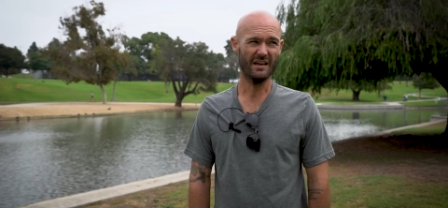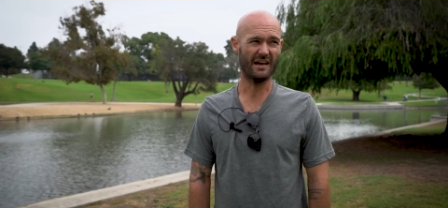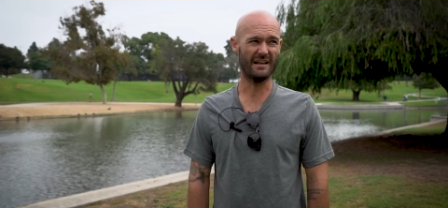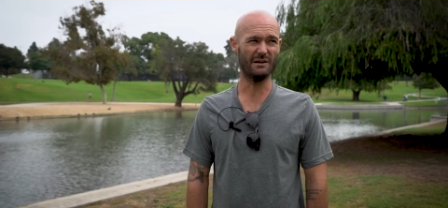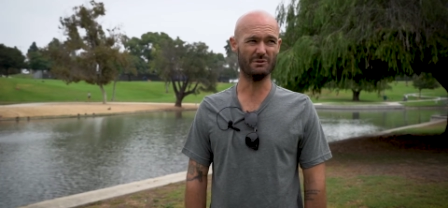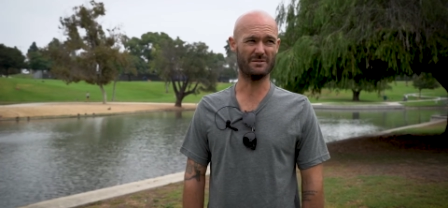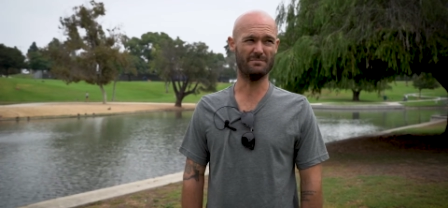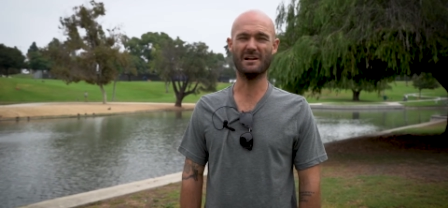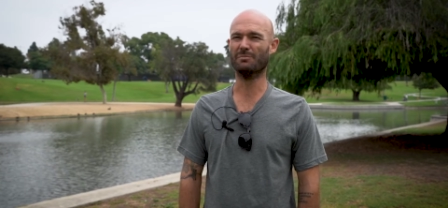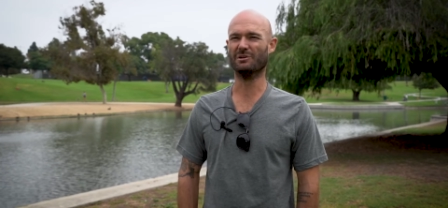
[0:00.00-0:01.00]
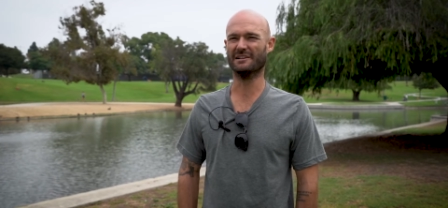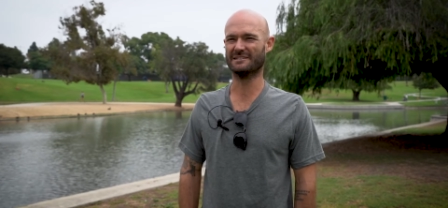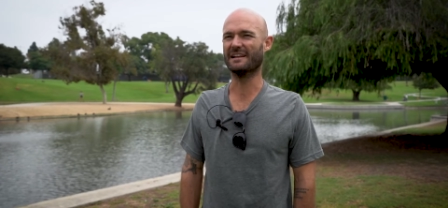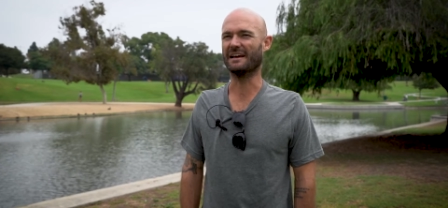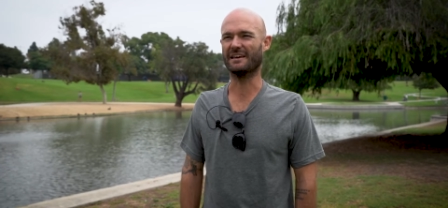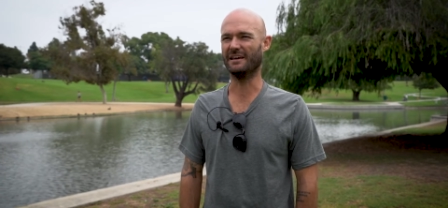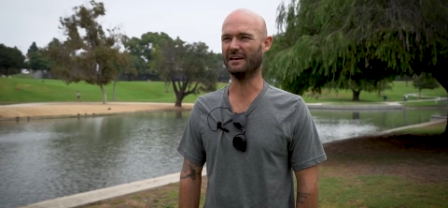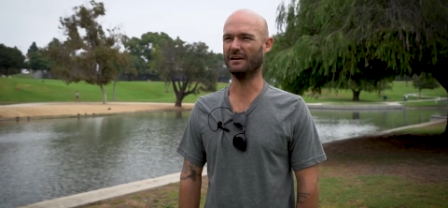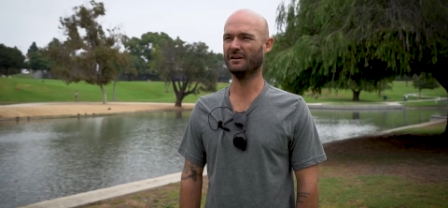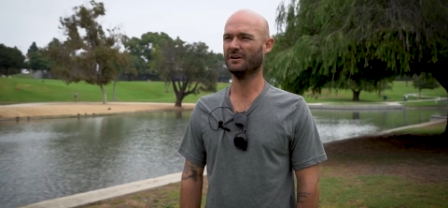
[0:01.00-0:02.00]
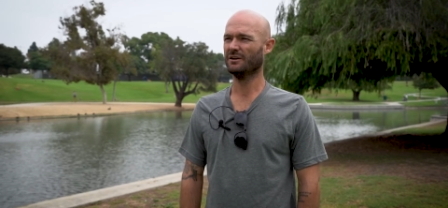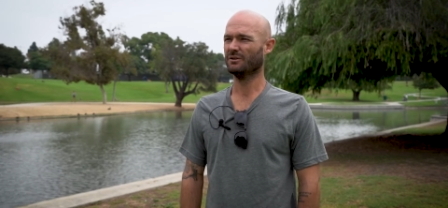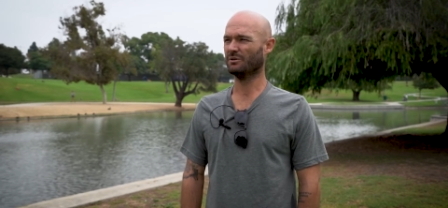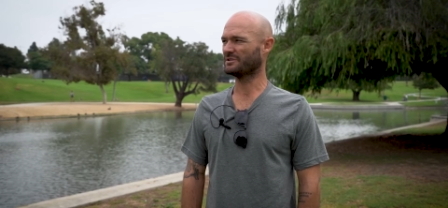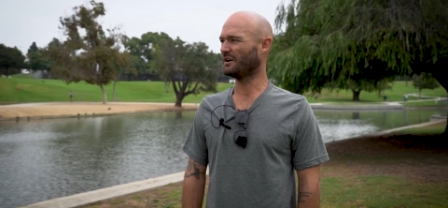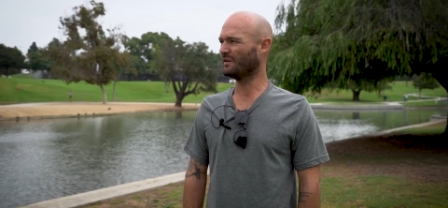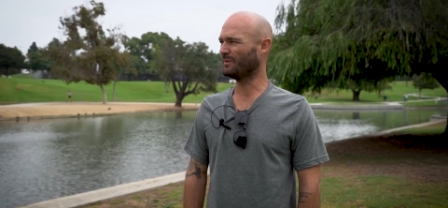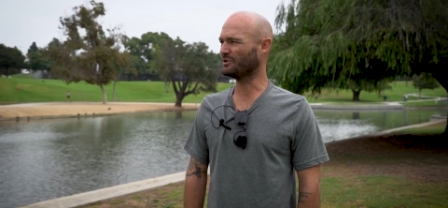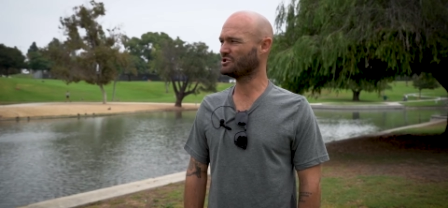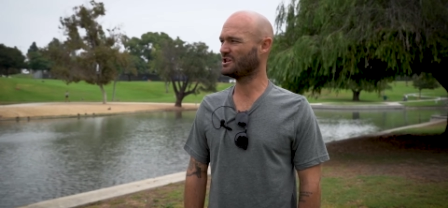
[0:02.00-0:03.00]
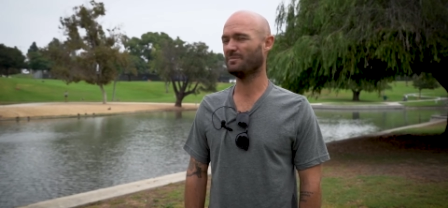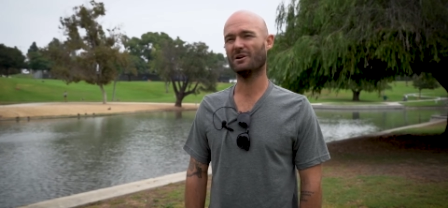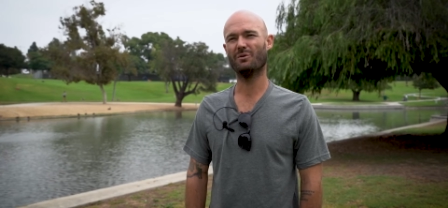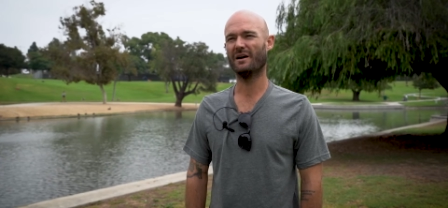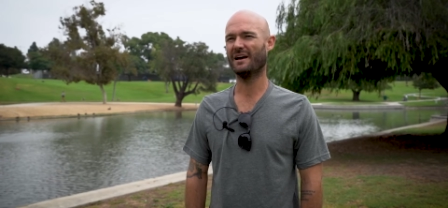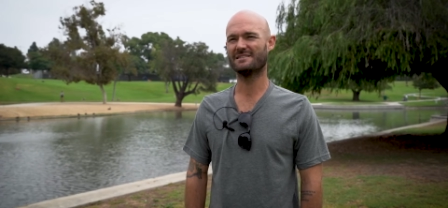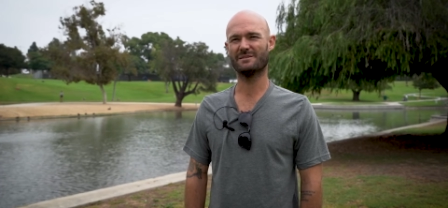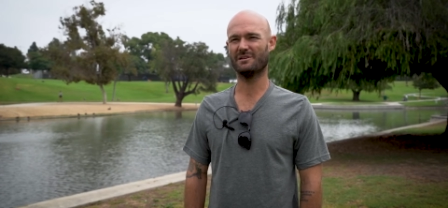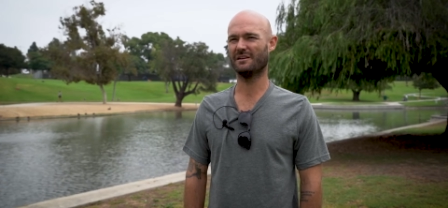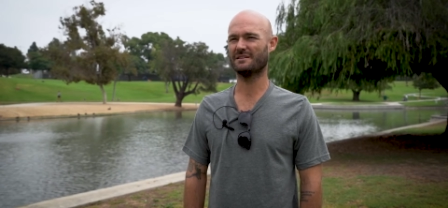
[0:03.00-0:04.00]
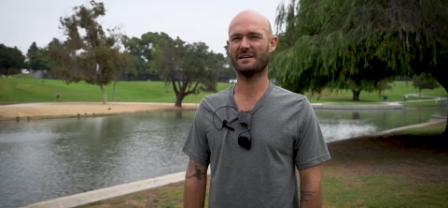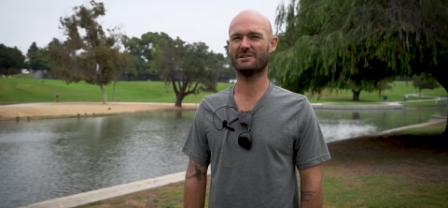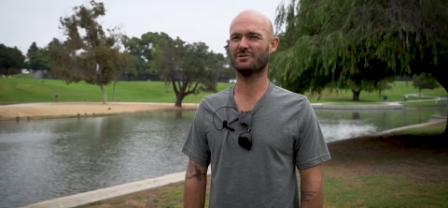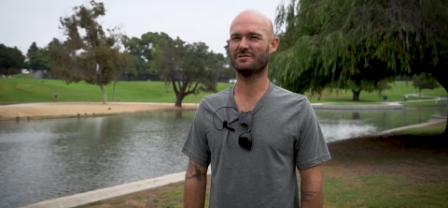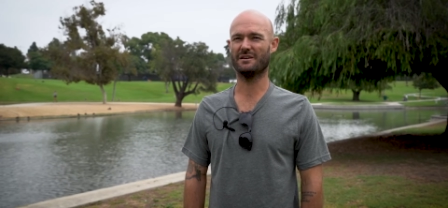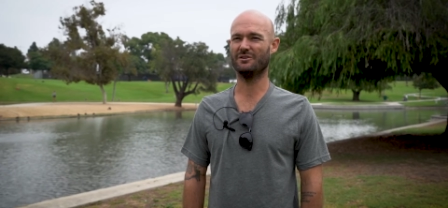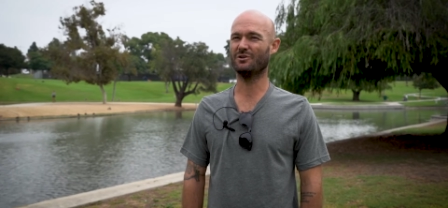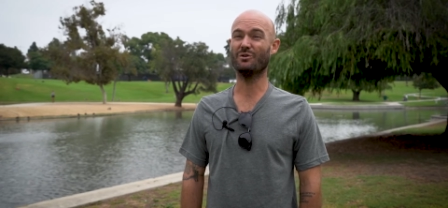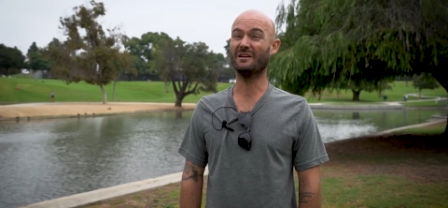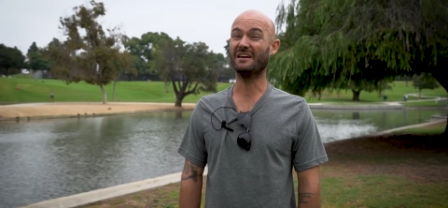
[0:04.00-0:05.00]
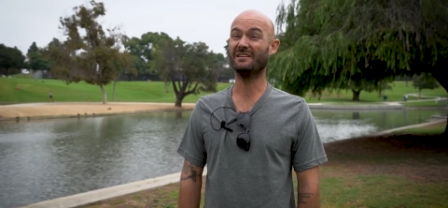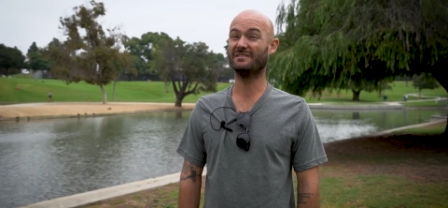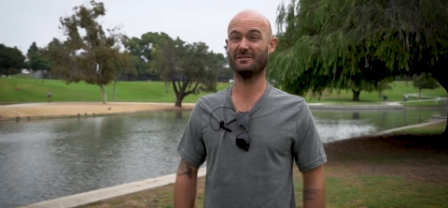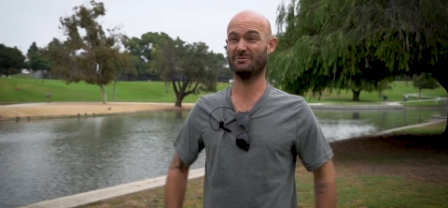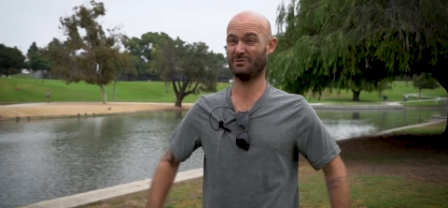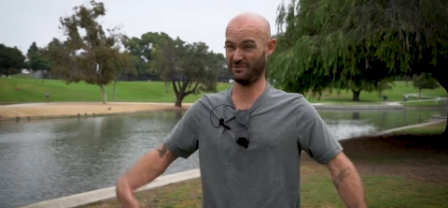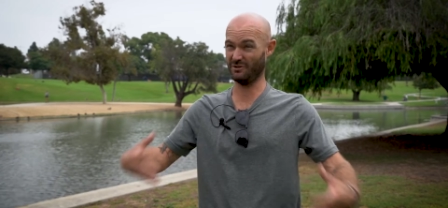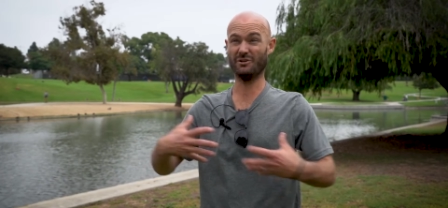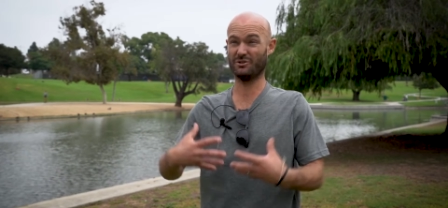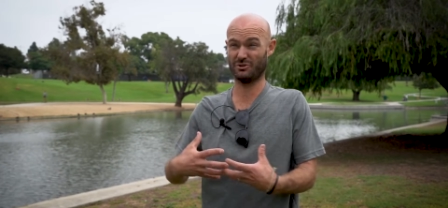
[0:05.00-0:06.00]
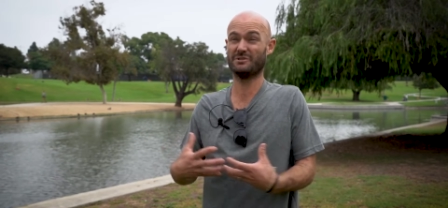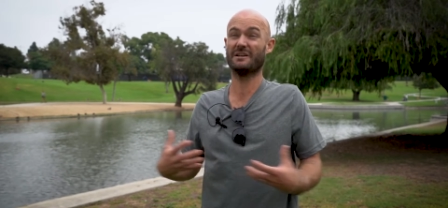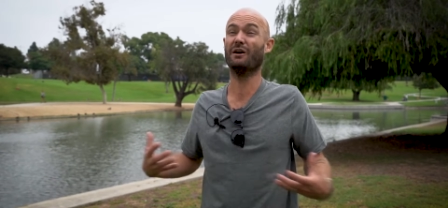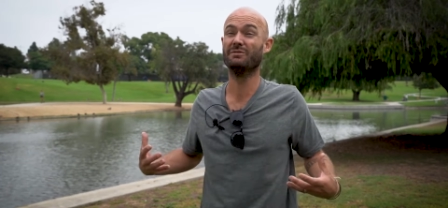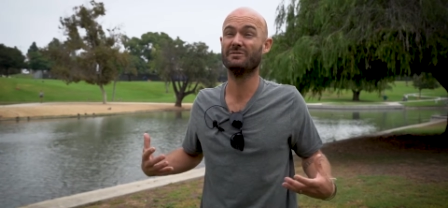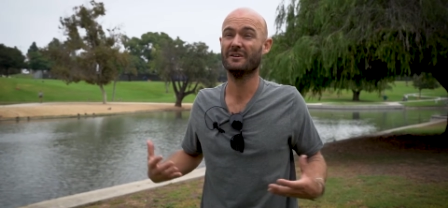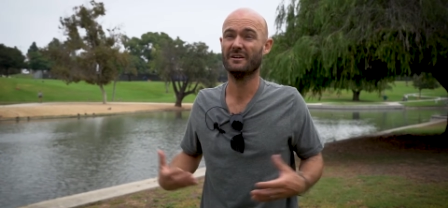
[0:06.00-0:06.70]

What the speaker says: And he was a minimalist. Like, he was all about chipping away at some of the inessentials that you don't need to reveal your true self